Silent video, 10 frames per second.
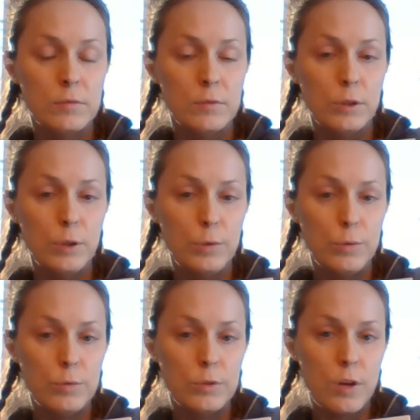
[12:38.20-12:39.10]

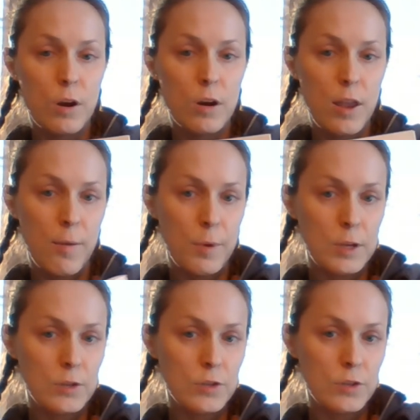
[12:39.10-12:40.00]
lose our
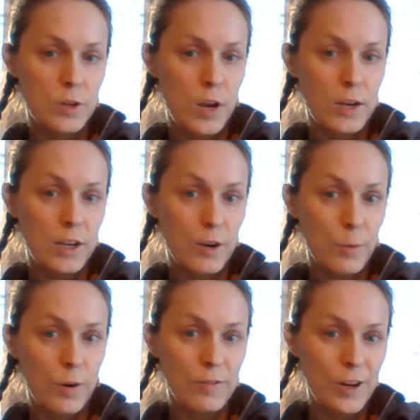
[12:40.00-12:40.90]
image on here,
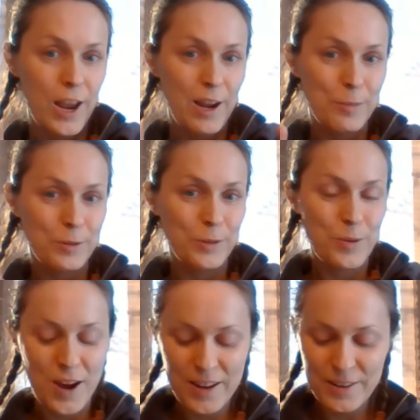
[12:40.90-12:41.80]
whatever animal you
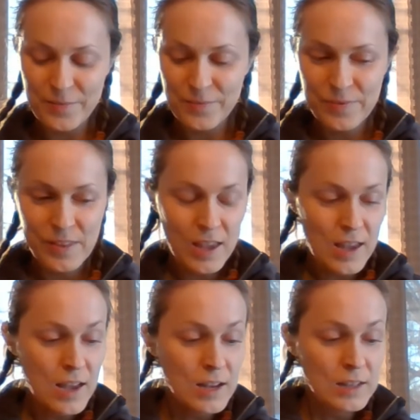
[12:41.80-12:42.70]
got.
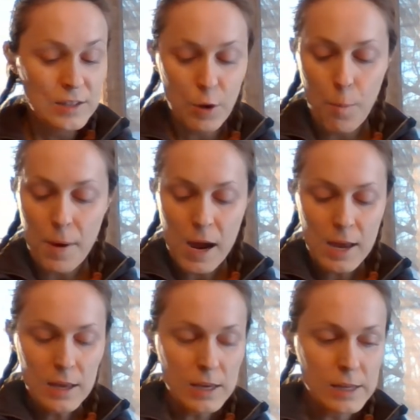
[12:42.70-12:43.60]
So
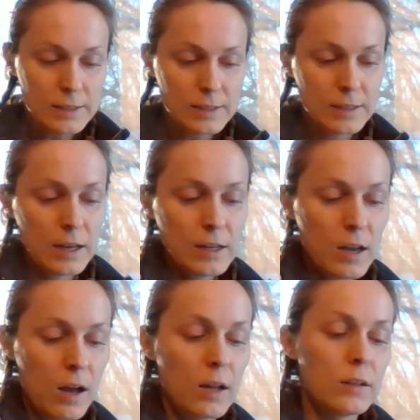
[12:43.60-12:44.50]
my inside
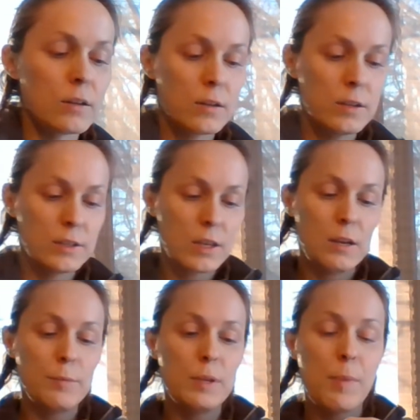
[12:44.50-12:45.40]
color is going to
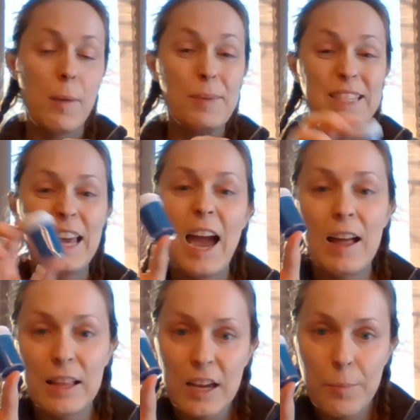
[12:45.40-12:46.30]
be my
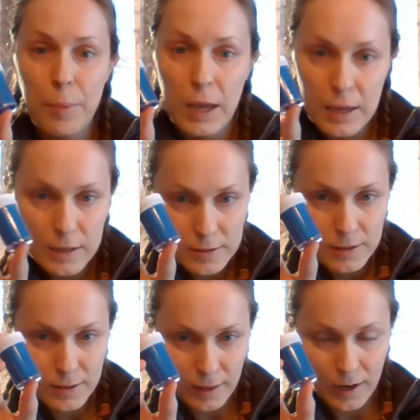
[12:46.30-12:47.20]
metallic paint
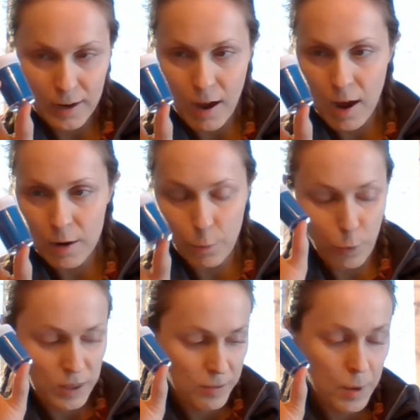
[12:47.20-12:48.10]
that I got
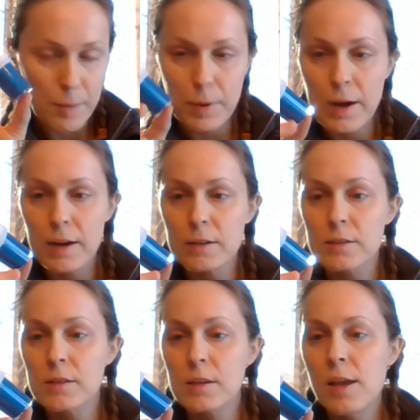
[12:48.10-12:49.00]
with my
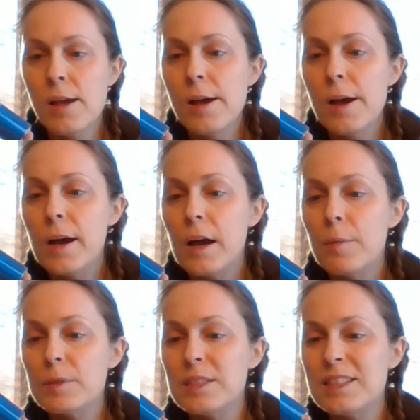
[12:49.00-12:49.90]
box.
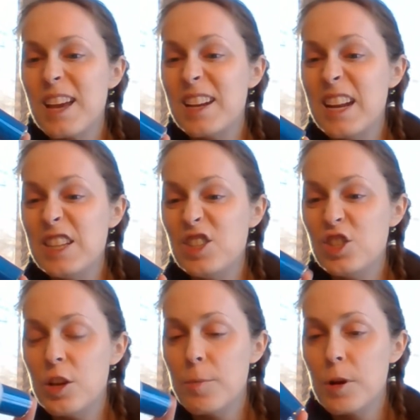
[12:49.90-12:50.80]
So it's got a nice
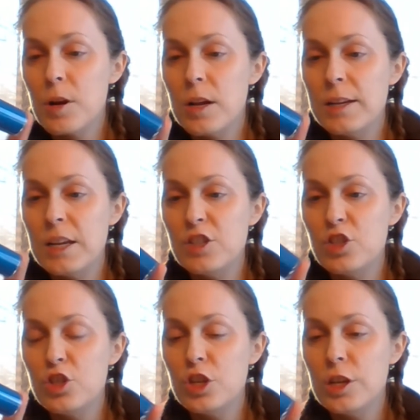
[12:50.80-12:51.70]
shimmer, a nice
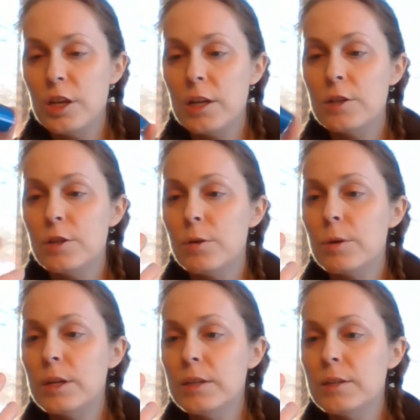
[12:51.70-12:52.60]
sheen to
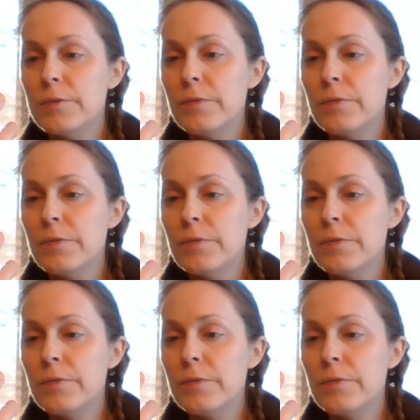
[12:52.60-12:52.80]
it,